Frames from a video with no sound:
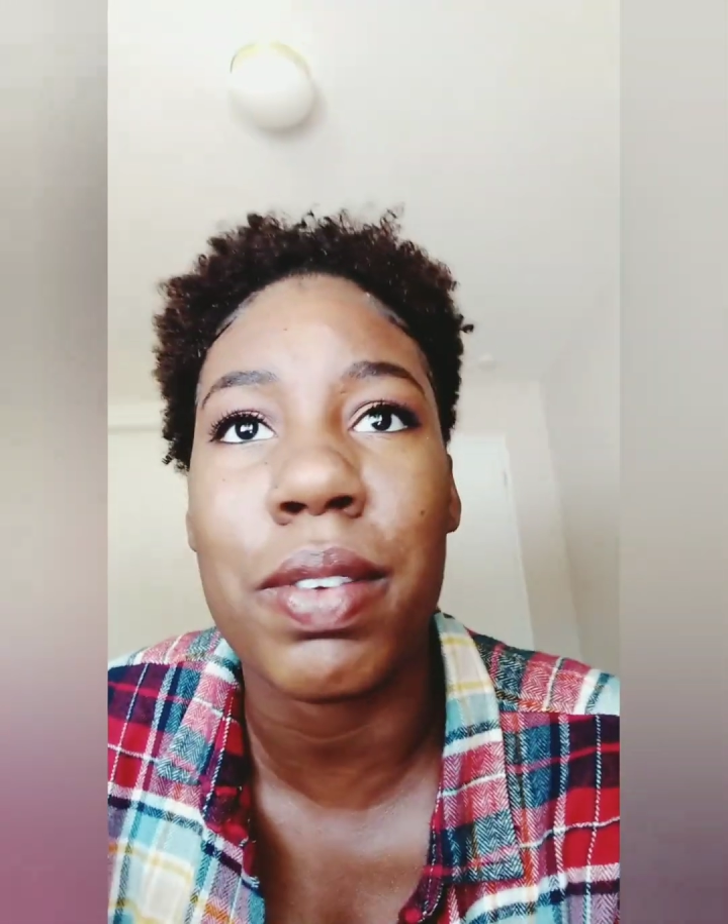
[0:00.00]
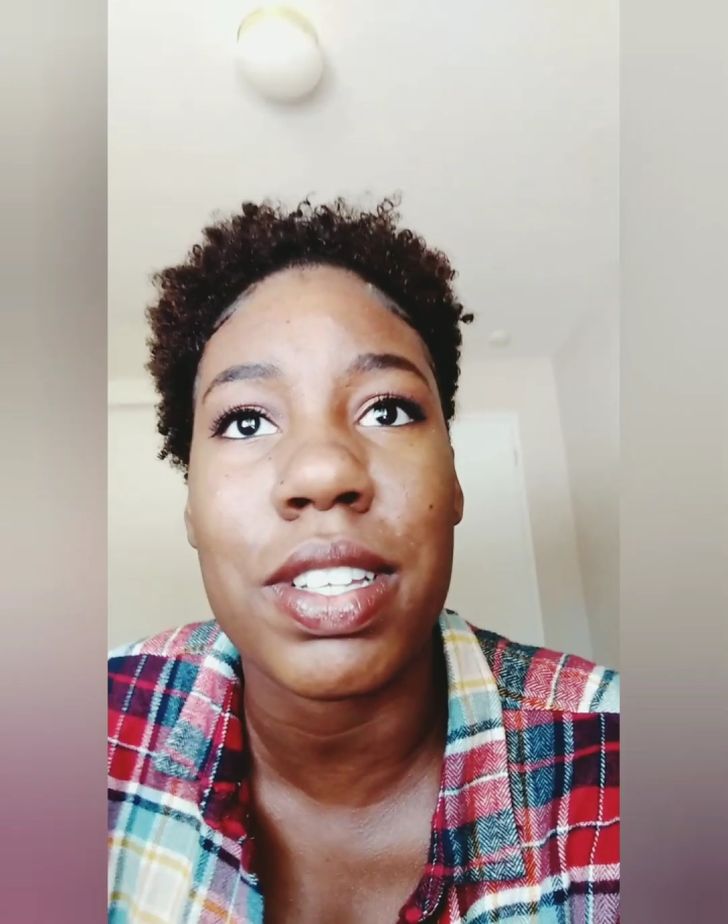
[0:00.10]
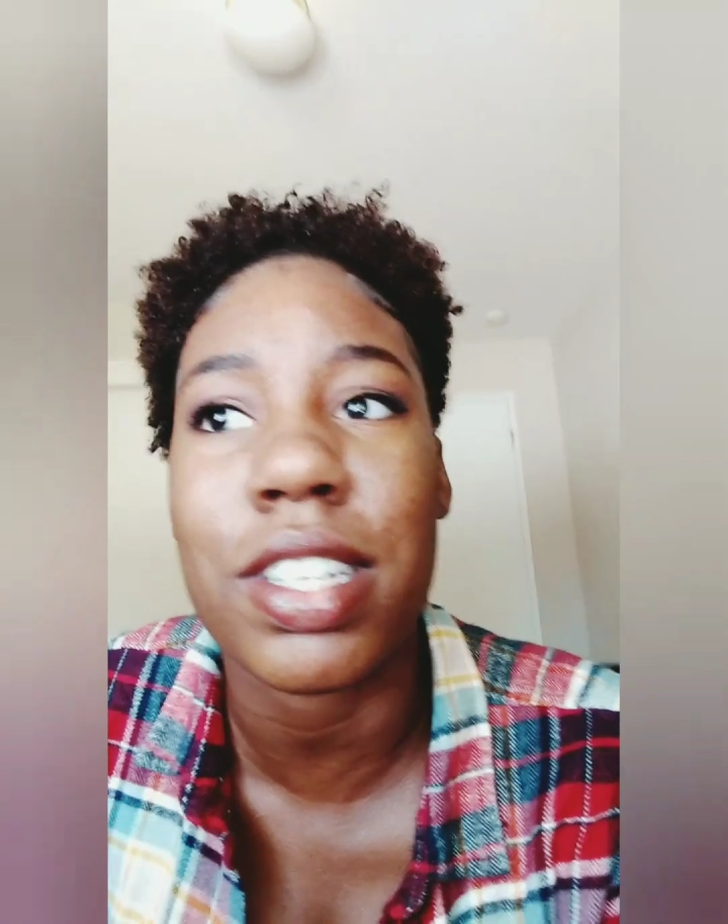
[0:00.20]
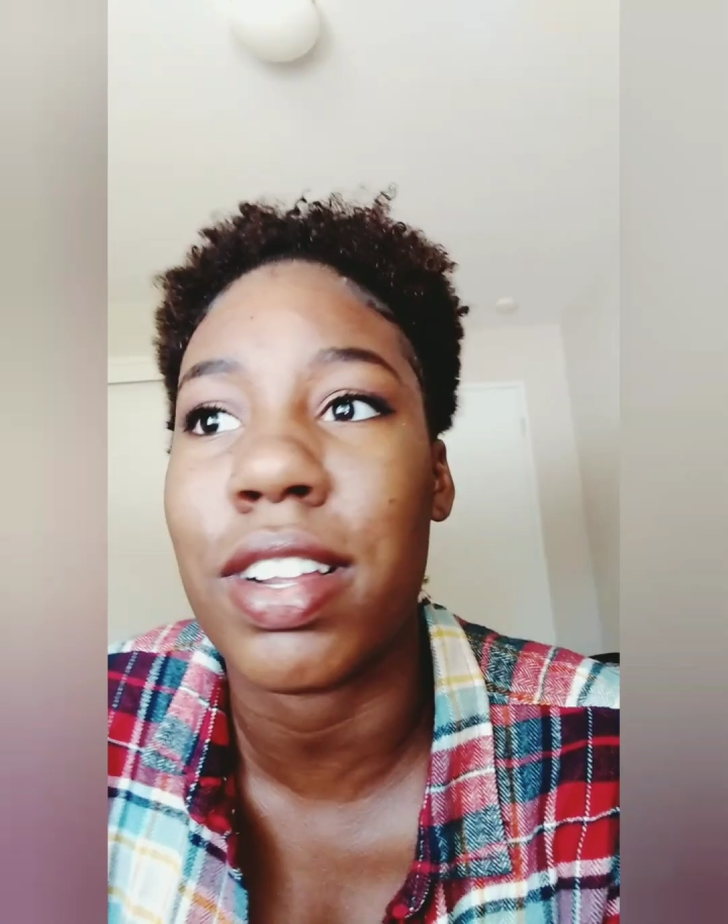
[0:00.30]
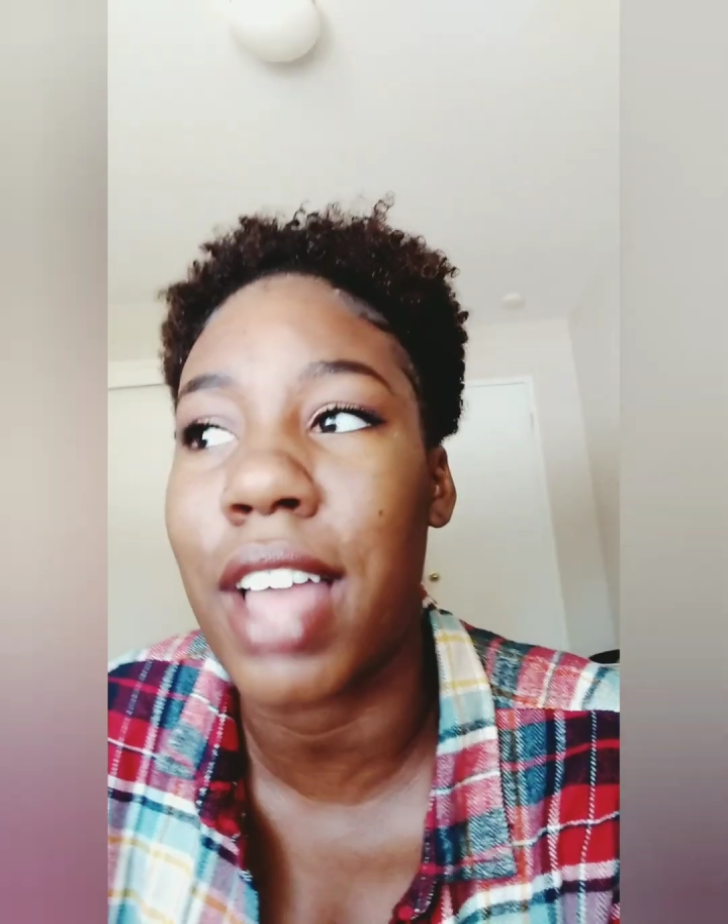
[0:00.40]
the
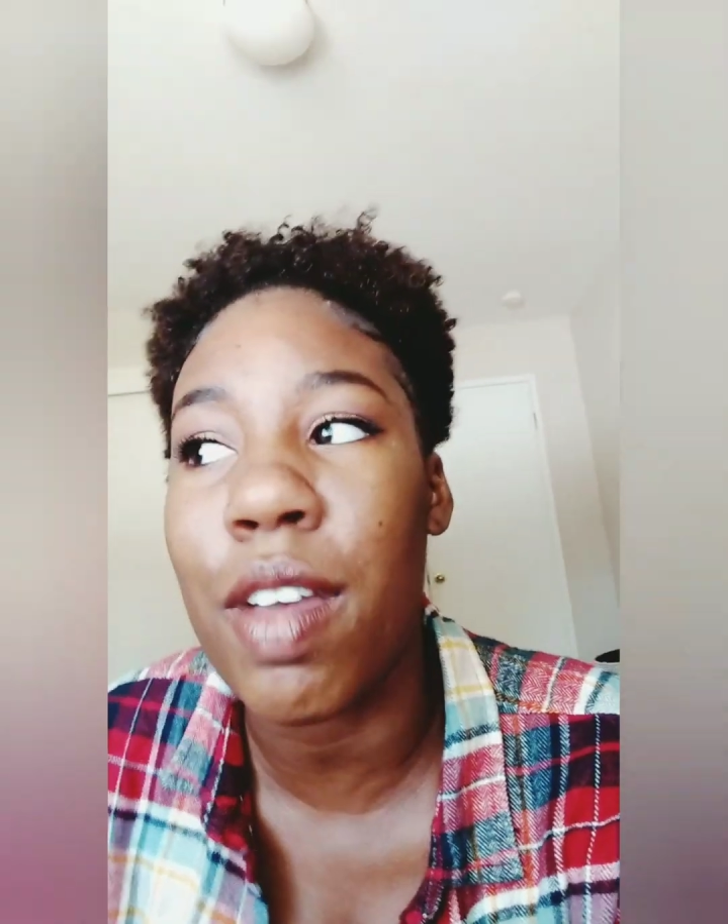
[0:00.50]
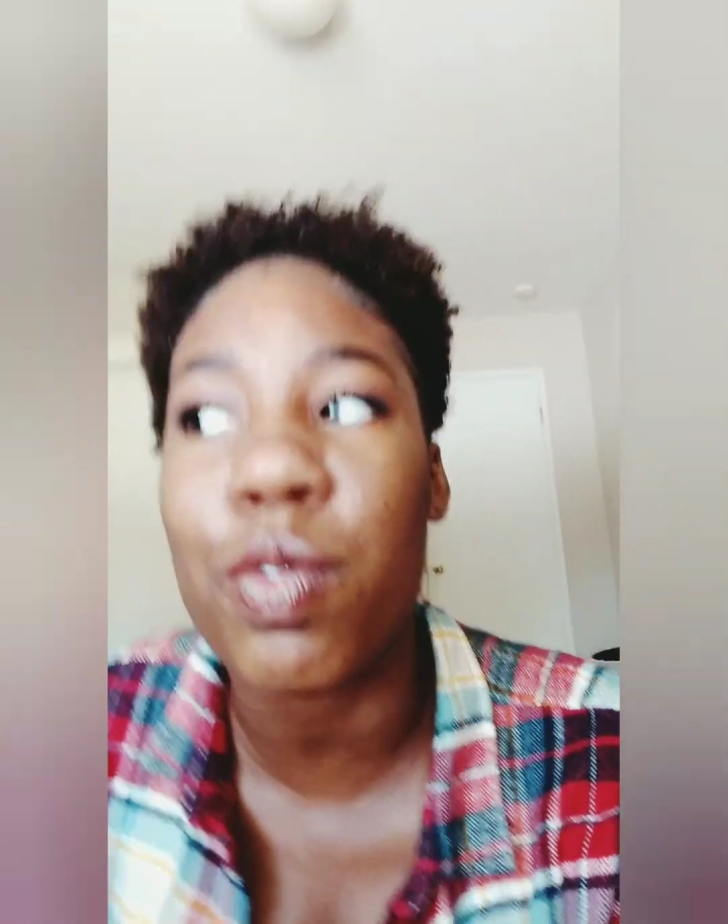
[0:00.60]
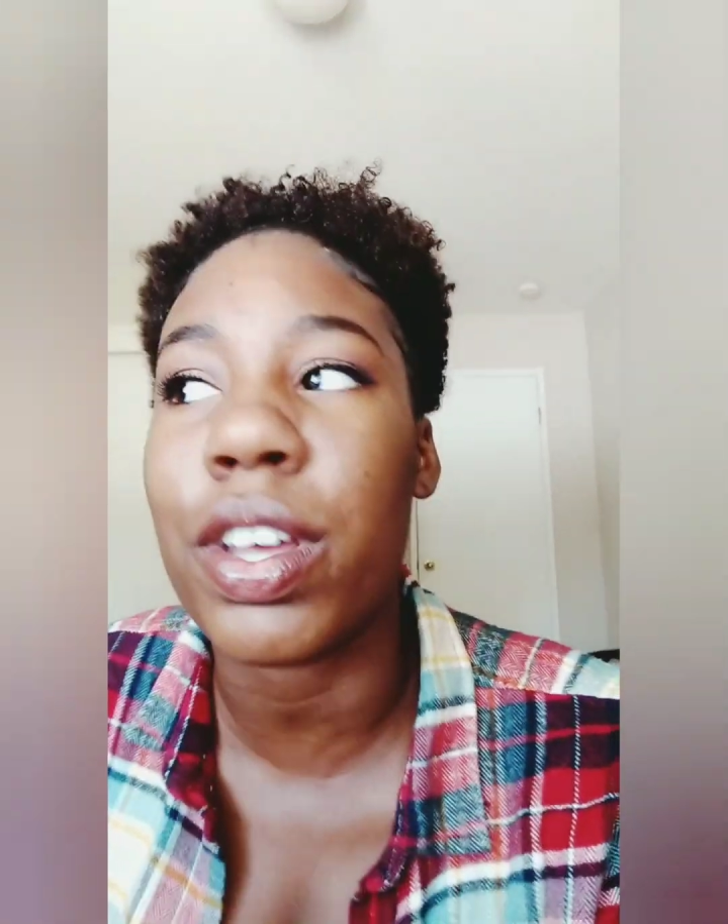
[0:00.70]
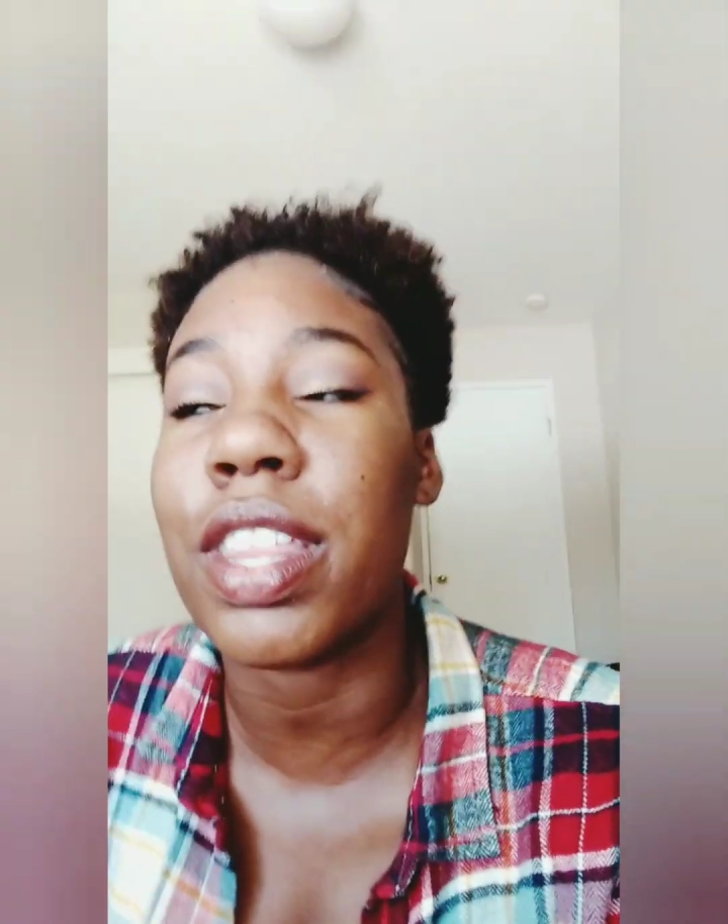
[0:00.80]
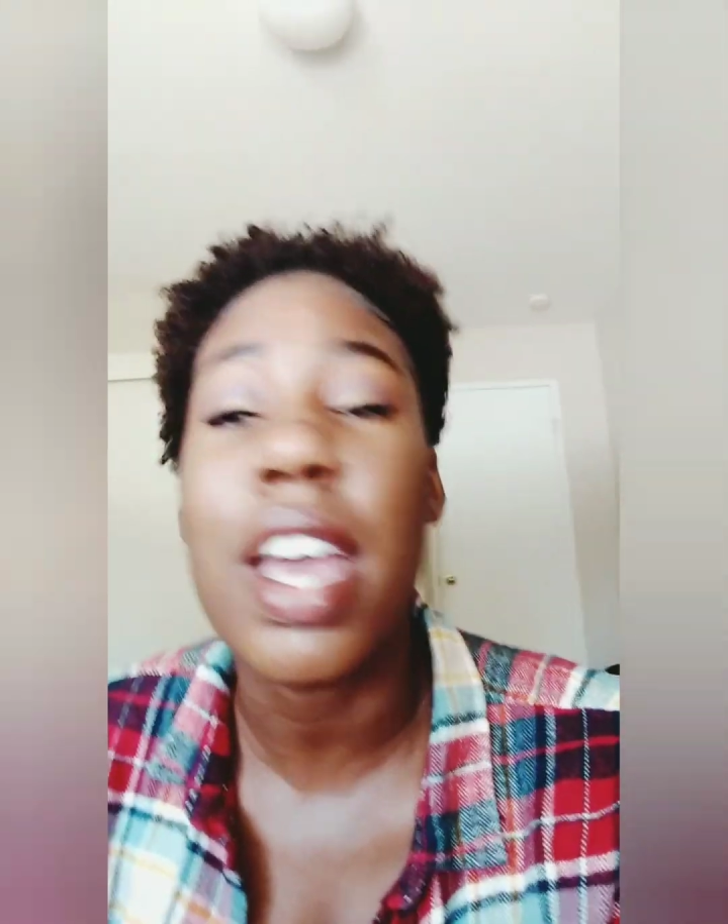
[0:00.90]
rest of your life
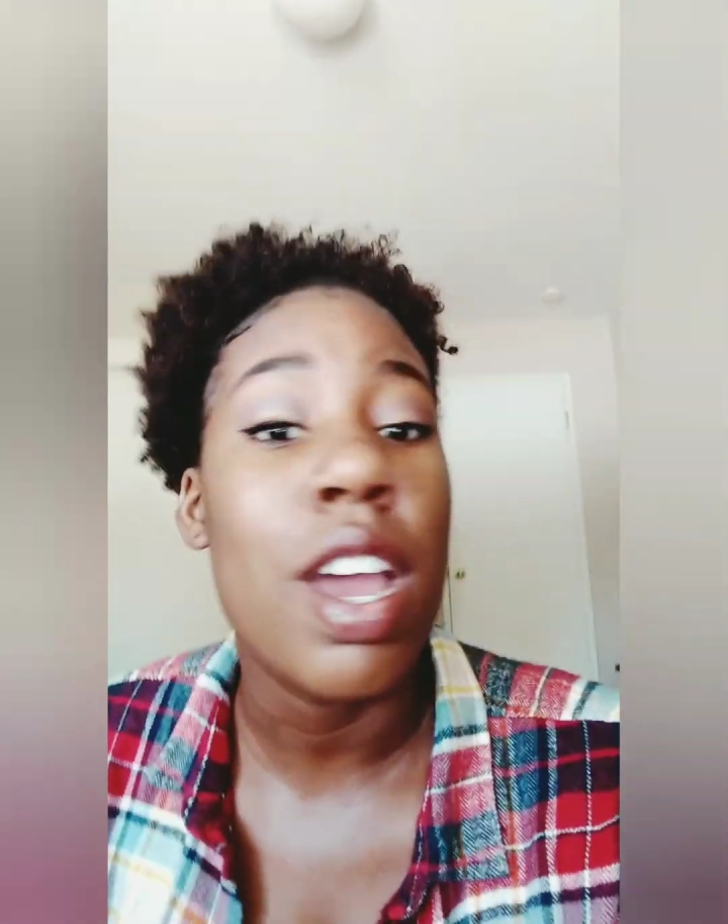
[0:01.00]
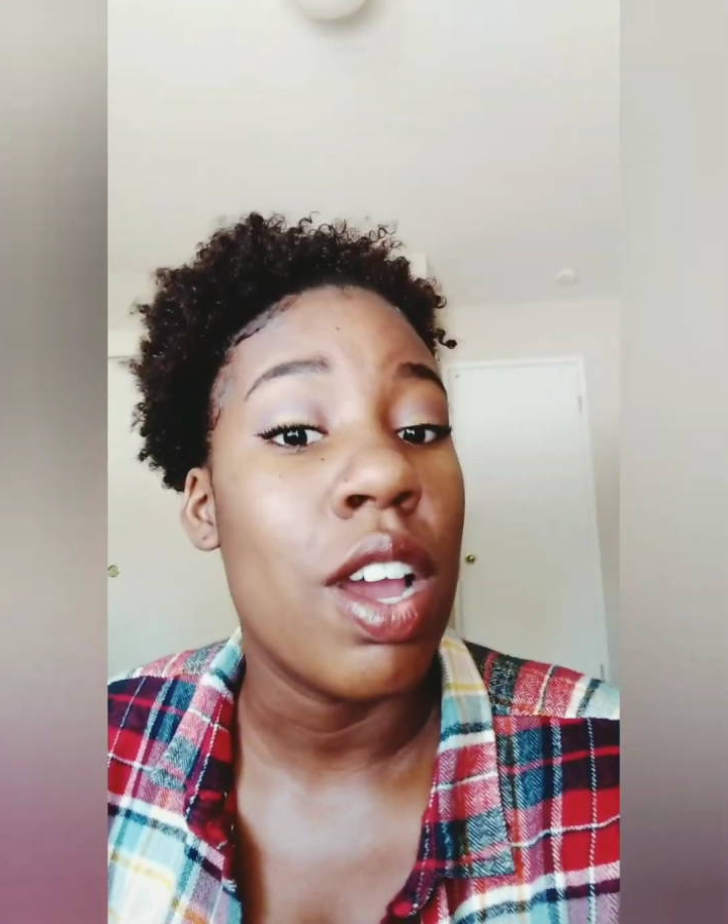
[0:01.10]
with.